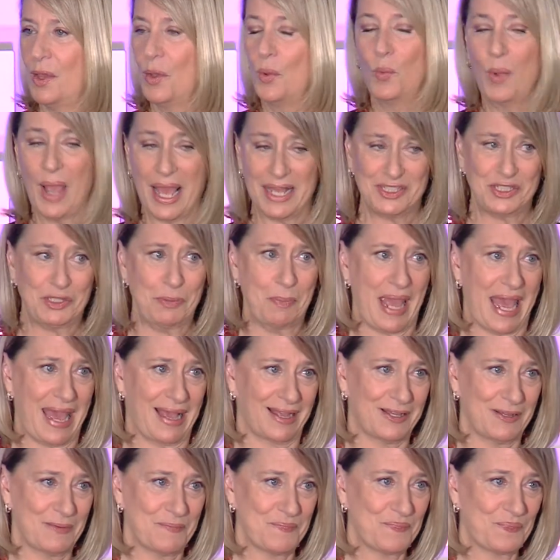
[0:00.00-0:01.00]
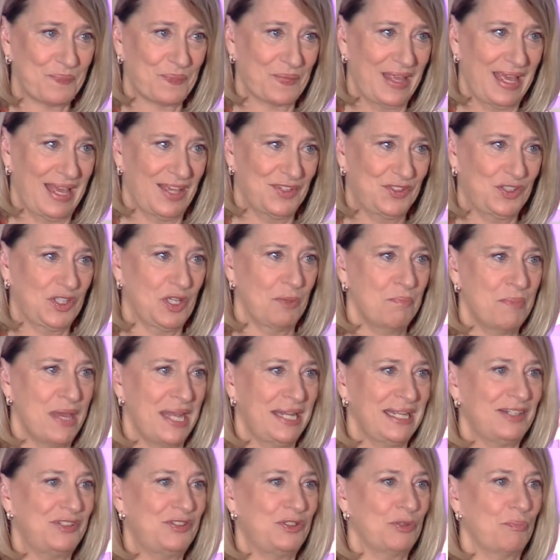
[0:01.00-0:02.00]
Westmac has
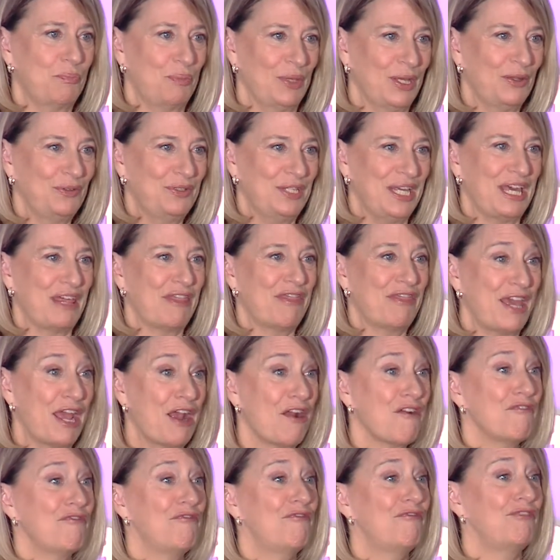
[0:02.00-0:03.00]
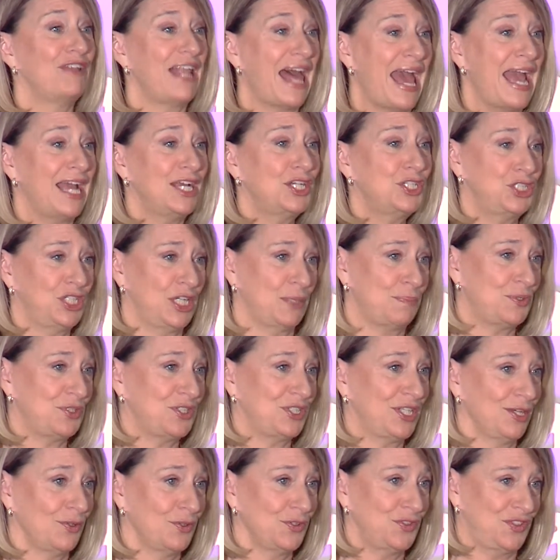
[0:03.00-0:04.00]
committed to building their flagship
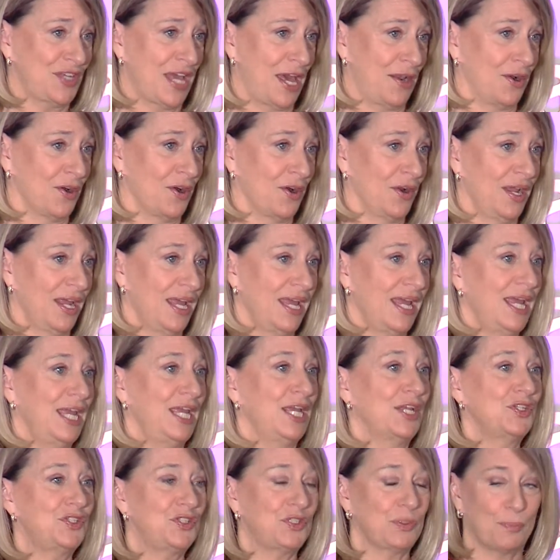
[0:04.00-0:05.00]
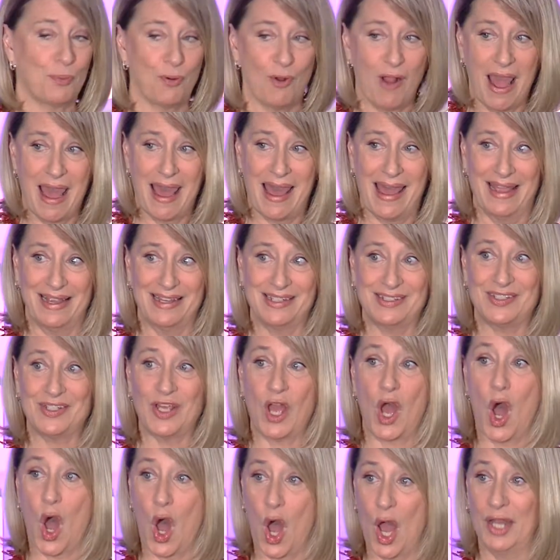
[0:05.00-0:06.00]
skill center in Surprise
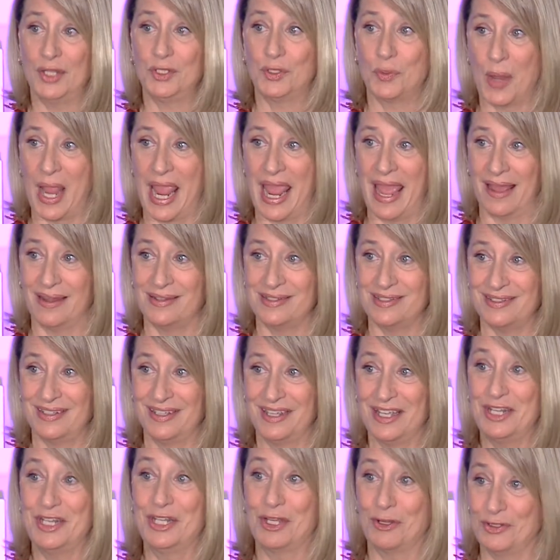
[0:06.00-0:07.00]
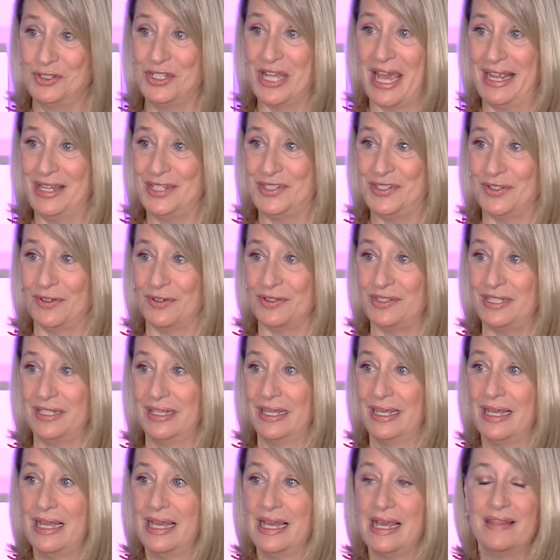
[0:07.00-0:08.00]
on Grand near Dysart
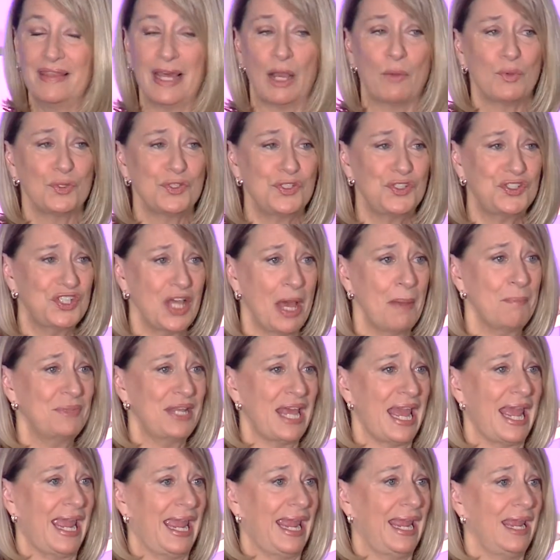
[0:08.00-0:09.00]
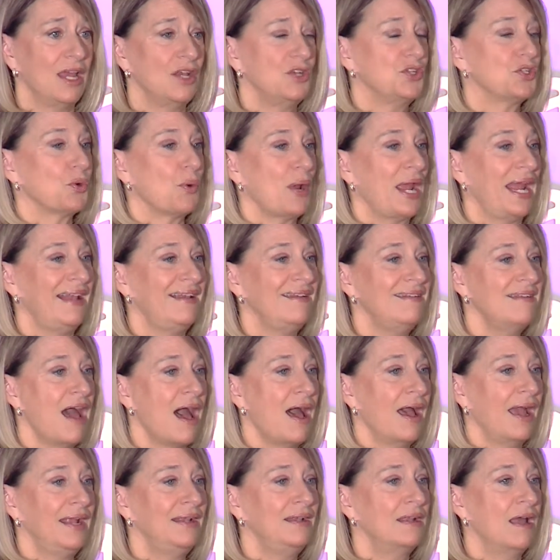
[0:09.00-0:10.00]
that will someday train
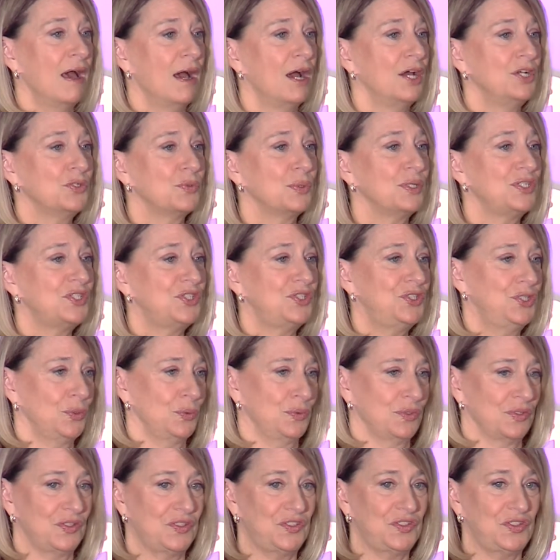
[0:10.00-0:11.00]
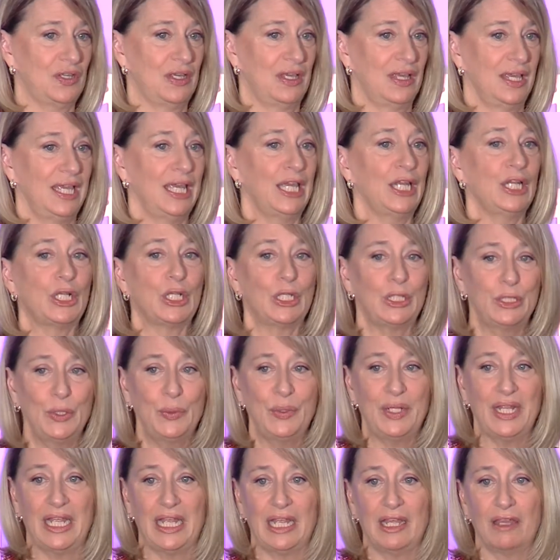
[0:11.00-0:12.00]
900 students,
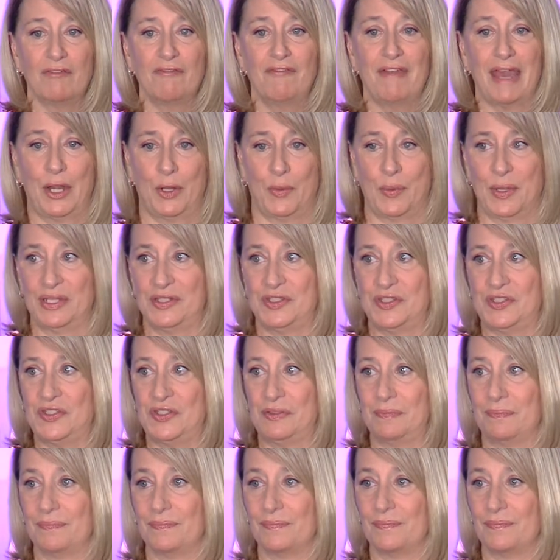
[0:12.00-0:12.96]
including veterans.